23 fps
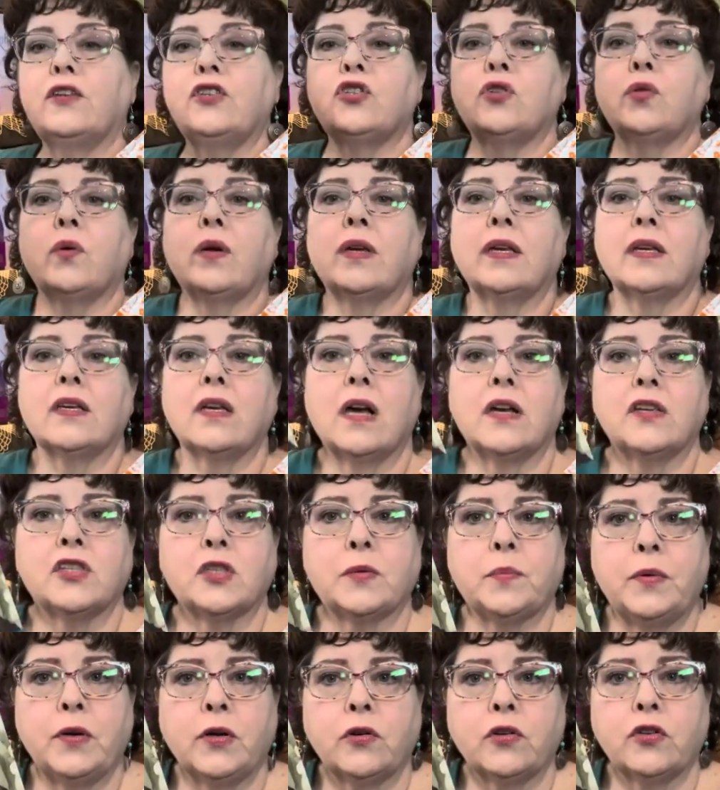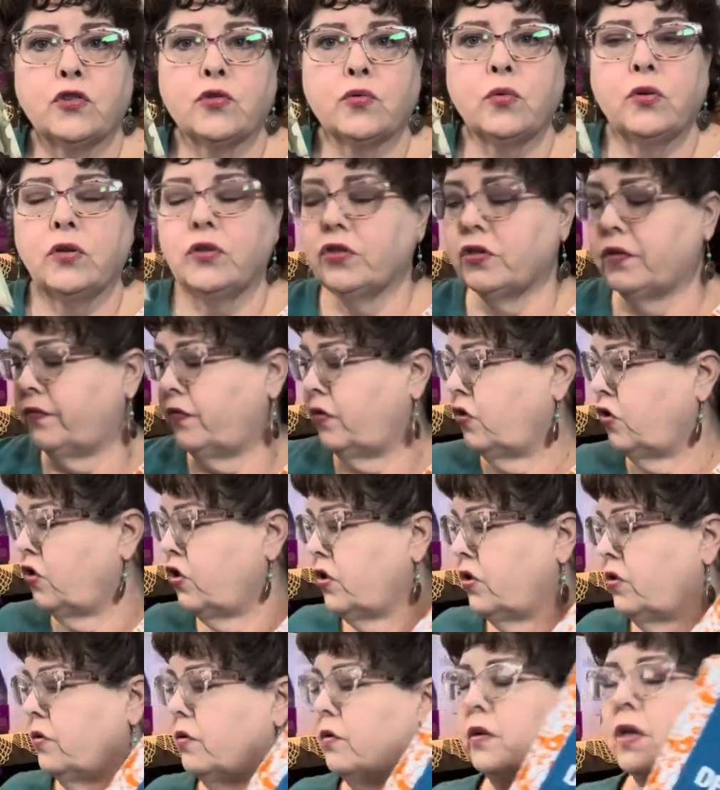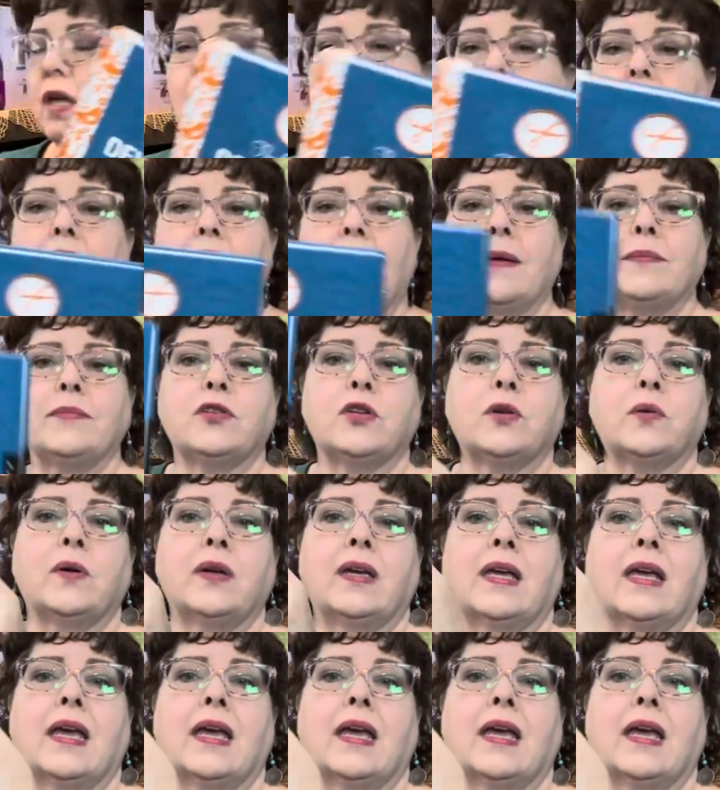doing a spiritual devotional, I'm doing